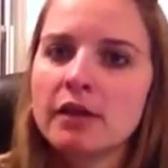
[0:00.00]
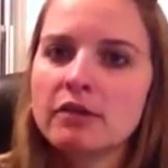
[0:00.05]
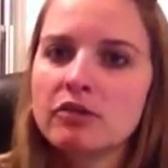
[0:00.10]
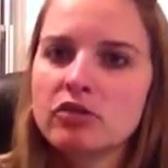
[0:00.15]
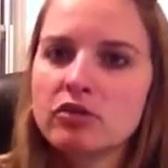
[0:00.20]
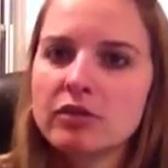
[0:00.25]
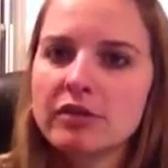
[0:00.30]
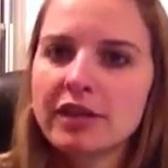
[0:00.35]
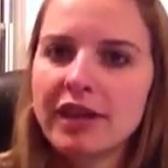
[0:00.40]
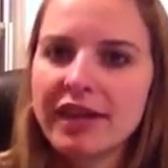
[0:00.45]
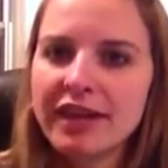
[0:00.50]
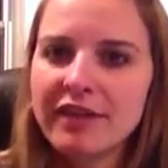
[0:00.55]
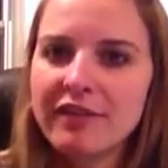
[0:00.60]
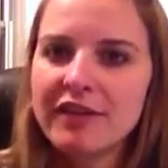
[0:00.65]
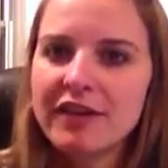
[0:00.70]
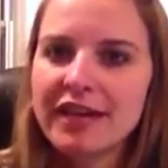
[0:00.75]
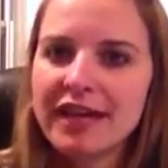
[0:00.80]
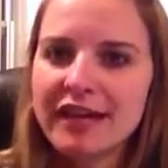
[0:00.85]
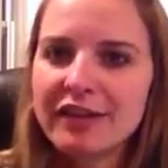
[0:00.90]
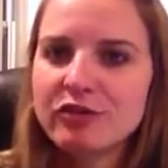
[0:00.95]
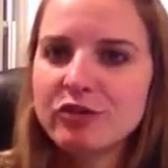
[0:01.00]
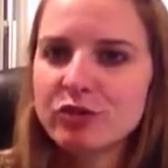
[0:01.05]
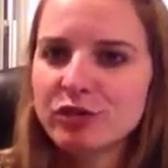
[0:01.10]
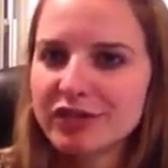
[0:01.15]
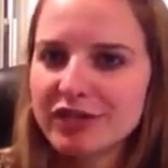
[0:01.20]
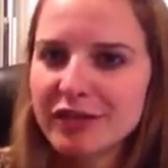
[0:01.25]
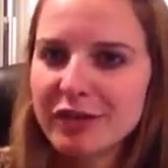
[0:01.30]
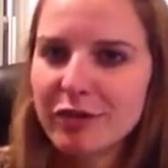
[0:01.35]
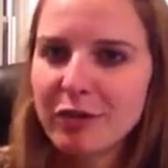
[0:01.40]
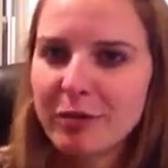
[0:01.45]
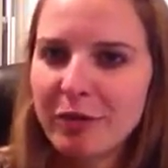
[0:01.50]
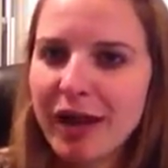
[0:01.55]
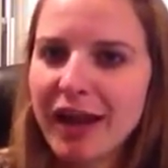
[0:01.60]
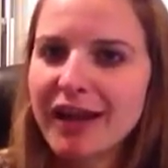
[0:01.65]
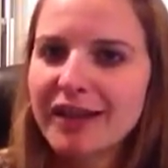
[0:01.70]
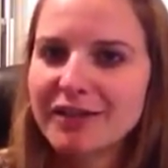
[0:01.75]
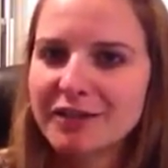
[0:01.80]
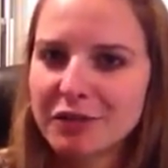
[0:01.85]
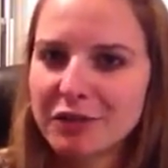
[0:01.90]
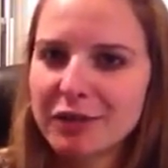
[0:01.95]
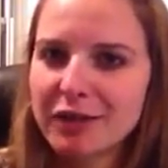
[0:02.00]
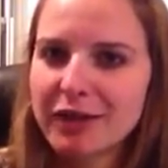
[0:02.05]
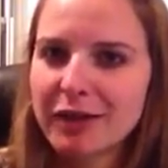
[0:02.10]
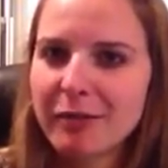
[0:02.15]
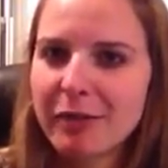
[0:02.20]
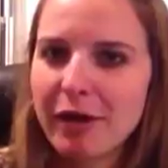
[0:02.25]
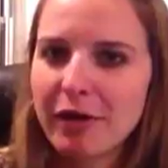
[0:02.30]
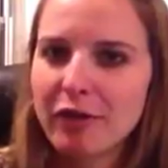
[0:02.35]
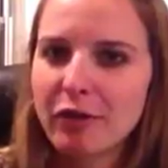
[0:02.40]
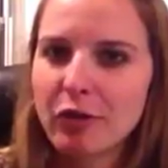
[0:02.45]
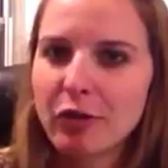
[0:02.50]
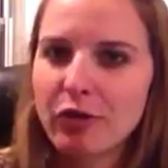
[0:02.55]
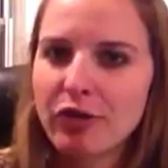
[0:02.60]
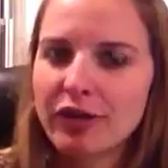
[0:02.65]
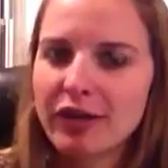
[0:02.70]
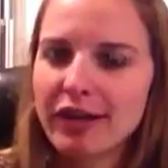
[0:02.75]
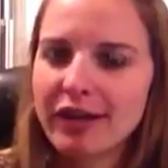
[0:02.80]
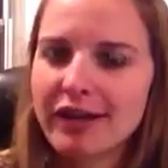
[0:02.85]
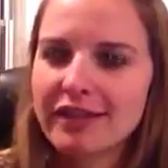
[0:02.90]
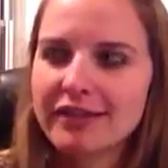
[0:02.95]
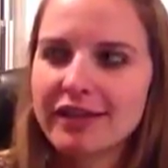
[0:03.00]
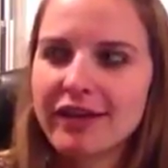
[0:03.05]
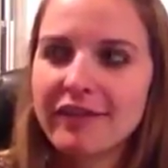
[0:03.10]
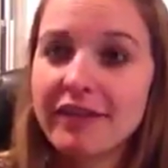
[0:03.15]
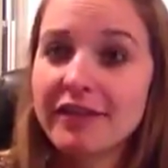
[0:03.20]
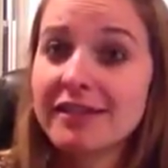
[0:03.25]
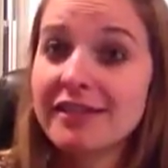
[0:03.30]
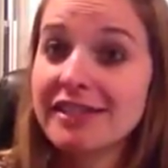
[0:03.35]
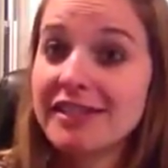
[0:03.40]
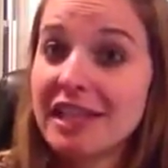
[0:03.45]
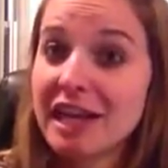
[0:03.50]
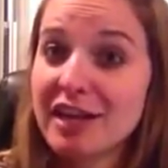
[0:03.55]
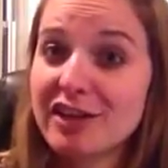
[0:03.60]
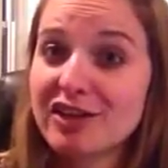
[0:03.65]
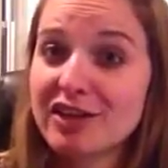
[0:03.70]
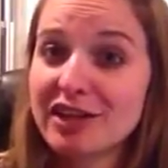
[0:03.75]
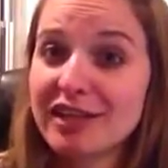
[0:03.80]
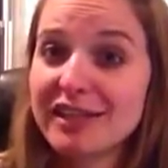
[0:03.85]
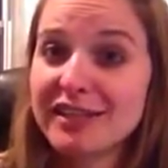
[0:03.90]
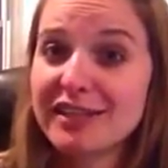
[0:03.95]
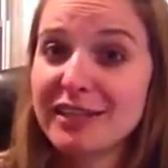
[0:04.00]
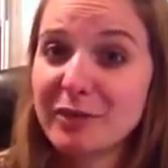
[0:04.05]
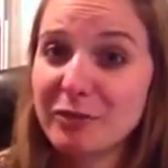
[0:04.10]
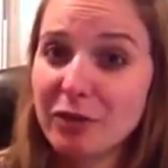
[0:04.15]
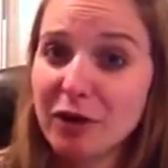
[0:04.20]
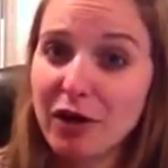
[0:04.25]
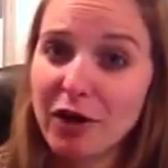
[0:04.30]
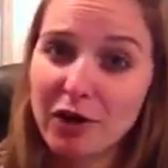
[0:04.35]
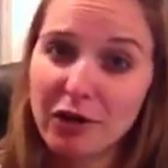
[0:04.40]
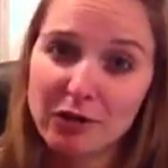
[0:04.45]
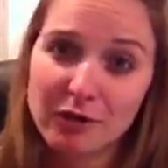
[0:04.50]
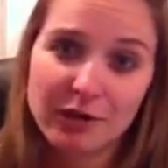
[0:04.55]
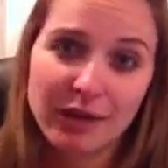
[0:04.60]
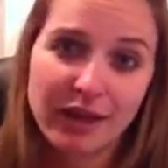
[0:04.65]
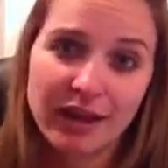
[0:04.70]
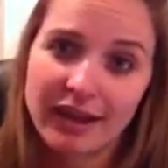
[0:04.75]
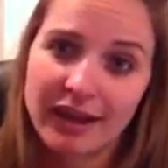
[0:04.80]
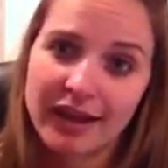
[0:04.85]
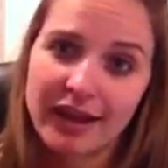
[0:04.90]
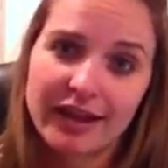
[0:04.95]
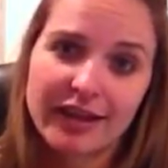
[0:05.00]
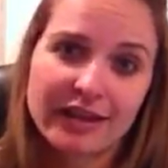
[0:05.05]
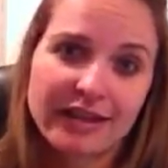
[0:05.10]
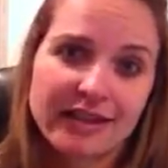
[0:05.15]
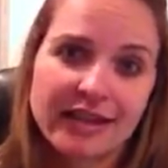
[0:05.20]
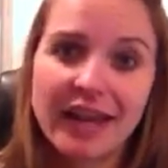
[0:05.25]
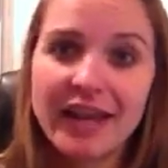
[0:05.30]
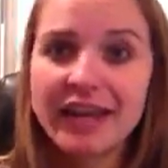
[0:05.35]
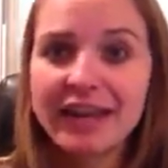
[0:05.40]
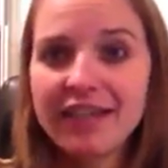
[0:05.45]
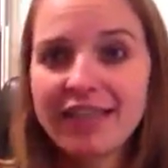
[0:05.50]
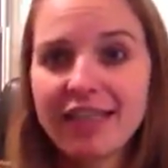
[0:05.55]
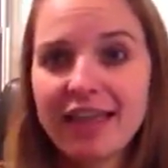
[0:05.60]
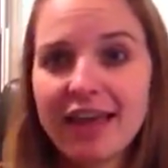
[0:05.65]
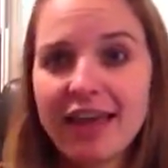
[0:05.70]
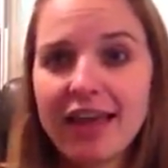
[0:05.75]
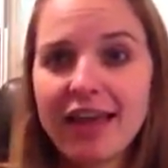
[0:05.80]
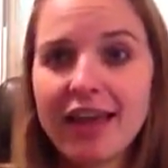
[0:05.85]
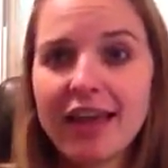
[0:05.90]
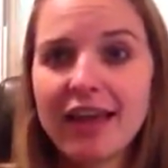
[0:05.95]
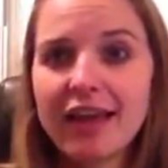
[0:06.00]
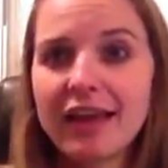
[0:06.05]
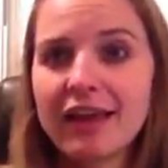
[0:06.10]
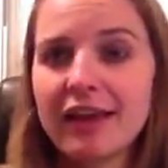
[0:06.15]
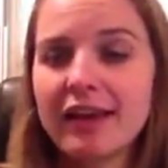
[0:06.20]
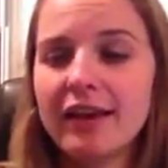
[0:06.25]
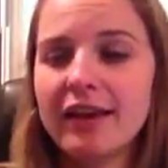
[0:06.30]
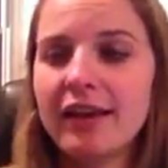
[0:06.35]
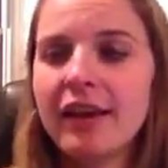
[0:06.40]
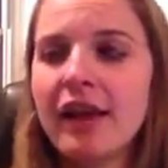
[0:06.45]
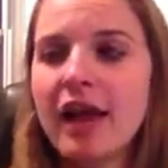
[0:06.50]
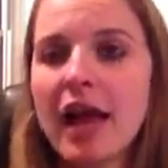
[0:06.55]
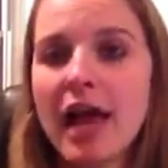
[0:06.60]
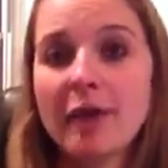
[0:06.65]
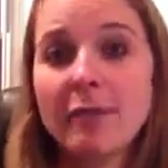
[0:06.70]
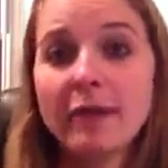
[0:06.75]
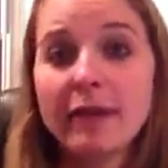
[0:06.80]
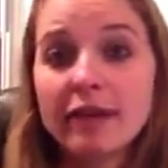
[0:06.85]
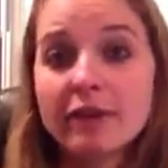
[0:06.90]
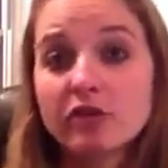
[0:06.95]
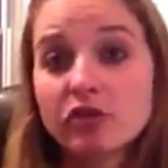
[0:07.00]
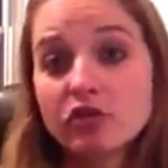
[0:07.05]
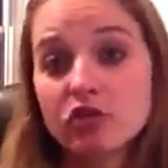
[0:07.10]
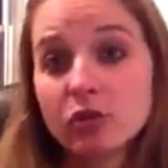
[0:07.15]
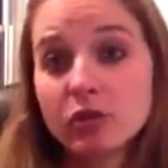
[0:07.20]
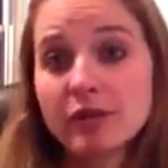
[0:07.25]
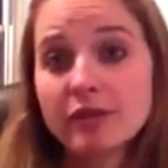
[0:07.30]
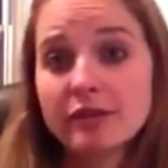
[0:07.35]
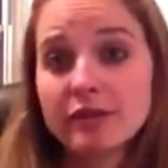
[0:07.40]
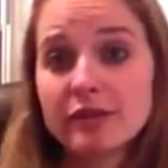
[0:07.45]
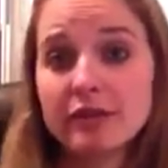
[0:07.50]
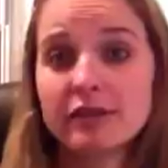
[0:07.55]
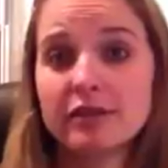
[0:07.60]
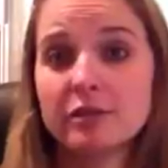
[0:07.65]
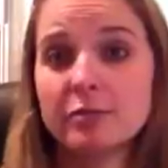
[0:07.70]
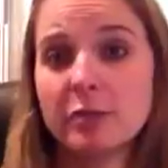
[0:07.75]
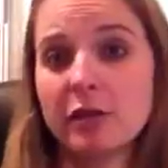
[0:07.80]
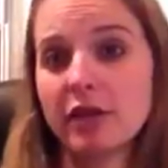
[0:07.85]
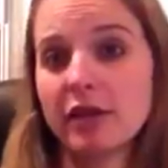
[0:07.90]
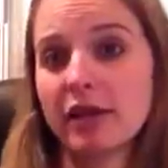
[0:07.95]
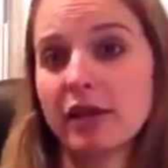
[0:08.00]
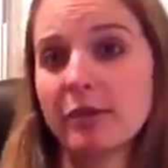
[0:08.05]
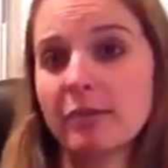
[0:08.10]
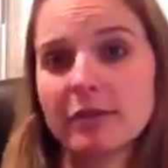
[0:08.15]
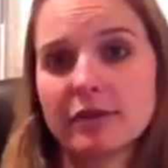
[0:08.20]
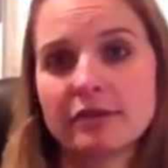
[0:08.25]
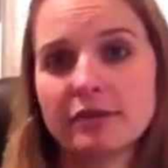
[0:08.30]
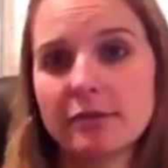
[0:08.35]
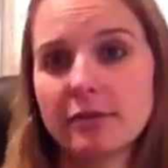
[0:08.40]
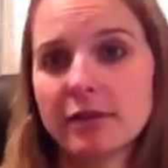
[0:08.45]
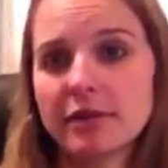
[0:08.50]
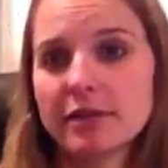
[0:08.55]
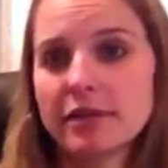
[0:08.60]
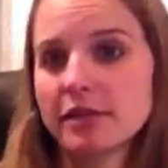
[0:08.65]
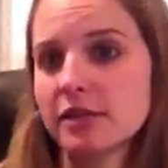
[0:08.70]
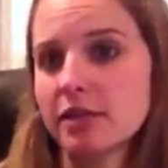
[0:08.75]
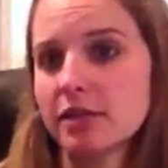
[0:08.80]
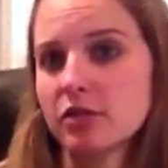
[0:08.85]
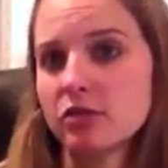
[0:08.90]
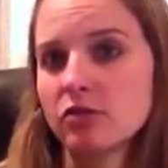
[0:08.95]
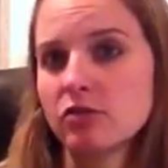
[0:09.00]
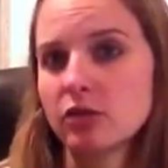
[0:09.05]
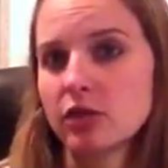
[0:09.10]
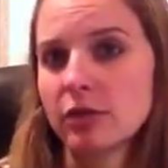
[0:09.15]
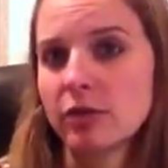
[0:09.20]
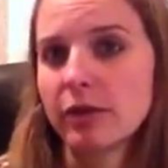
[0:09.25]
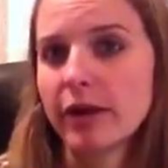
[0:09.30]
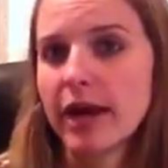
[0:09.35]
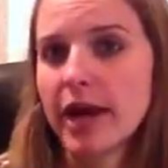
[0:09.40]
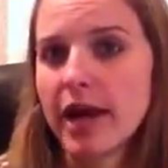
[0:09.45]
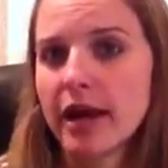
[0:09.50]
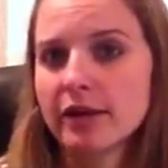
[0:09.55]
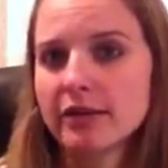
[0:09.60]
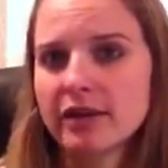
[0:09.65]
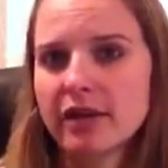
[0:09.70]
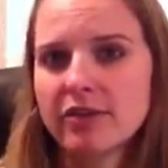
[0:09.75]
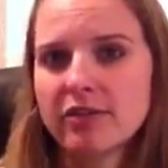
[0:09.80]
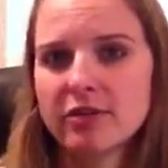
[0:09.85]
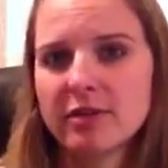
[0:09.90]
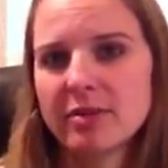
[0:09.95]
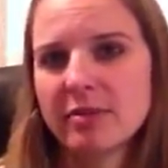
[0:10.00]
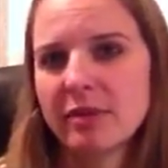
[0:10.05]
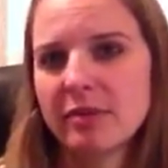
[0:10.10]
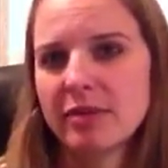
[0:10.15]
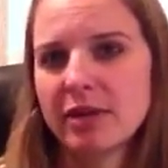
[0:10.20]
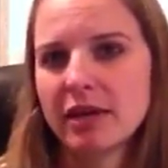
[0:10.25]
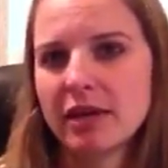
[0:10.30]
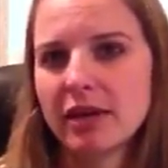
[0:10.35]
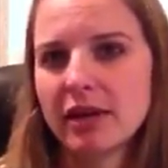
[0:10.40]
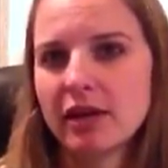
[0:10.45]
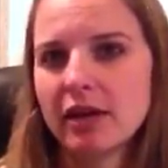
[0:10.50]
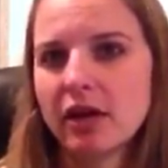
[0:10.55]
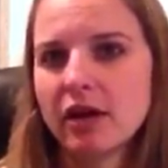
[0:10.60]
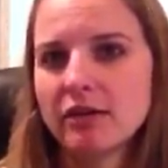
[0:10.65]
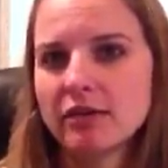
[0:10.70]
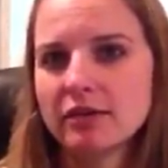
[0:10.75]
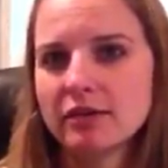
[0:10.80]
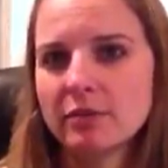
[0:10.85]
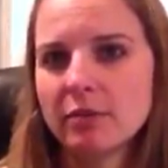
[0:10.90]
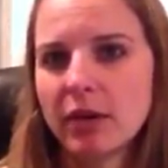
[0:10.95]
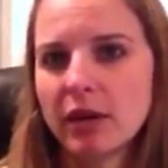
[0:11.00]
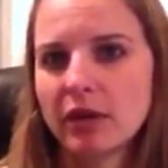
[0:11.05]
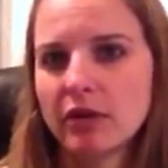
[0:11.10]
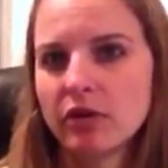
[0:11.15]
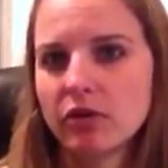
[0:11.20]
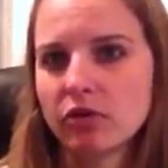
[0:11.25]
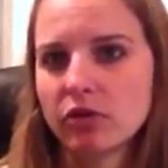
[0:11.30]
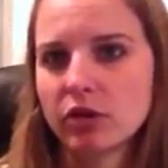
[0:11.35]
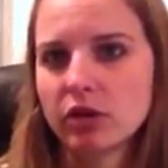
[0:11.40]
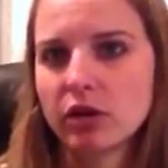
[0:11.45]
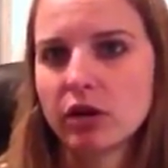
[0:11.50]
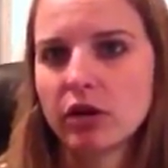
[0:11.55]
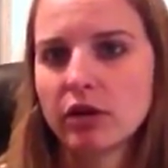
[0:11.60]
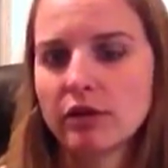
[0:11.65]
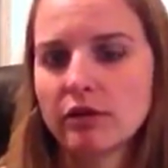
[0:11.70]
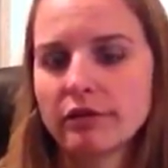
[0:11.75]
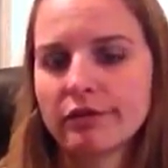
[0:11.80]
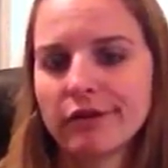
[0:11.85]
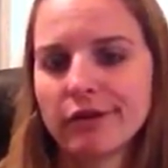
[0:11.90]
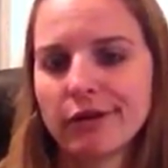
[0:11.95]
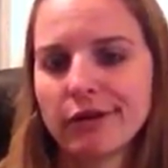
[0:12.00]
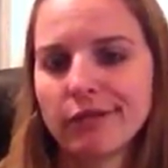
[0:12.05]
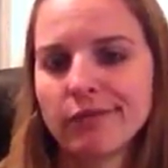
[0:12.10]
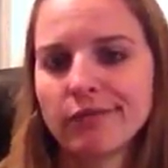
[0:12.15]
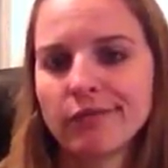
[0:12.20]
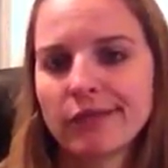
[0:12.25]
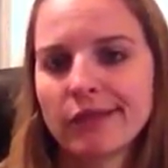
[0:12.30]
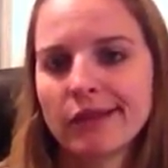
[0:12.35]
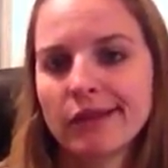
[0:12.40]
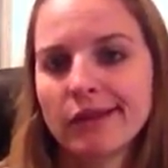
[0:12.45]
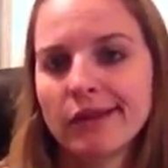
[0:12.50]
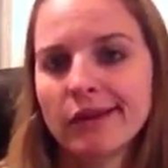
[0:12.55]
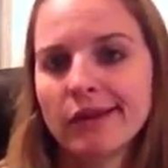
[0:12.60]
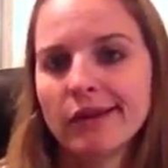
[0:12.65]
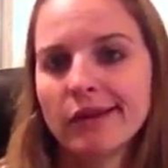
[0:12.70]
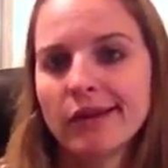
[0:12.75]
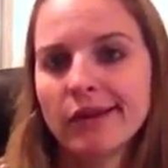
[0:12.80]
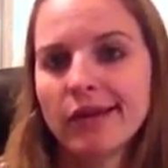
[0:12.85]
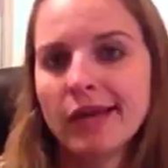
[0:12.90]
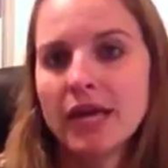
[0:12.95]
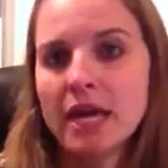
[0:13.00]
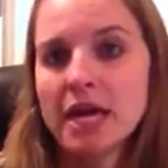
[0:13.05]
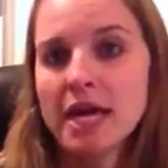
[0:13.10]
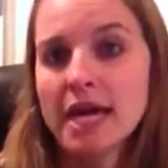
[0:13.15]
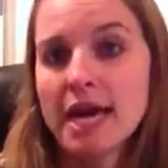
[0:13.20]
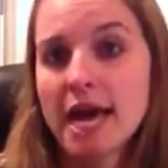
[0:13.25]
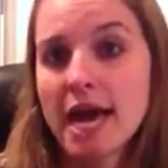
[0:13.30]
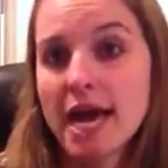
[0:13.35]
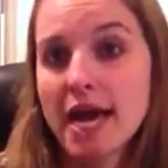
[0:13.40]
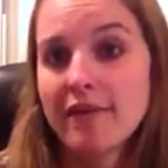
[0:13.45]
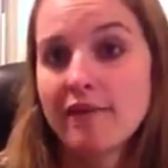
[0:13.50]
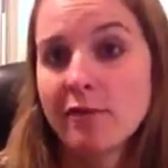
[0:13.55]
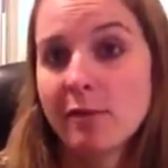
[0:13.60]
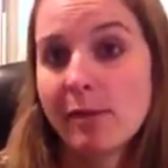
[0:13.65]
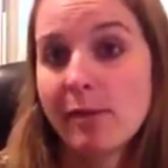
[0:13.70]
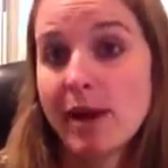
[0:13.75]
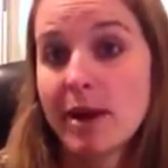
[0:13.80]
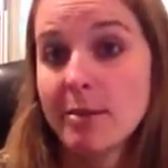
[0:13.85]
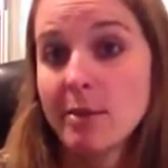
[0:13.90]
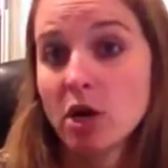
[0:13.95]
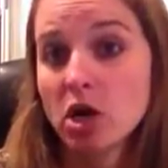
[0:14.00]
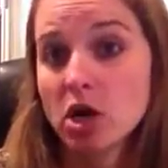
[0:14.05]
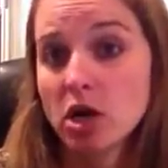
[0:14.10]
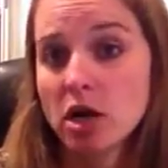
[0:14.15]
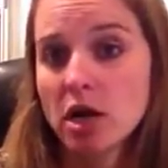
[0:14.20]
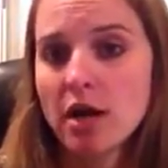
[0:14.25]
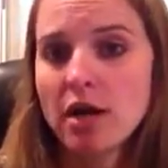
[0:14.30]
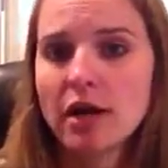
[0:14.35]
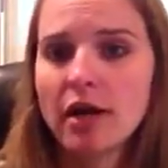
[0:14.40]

So just kind of an interesting reminder, like, about the whole thing, because I've had such an easy road. Like, I can eat anything, and I make good choices, but, like, my stomach doesn't usually react, other than maybe getting constipated early on, so kind of a bummer.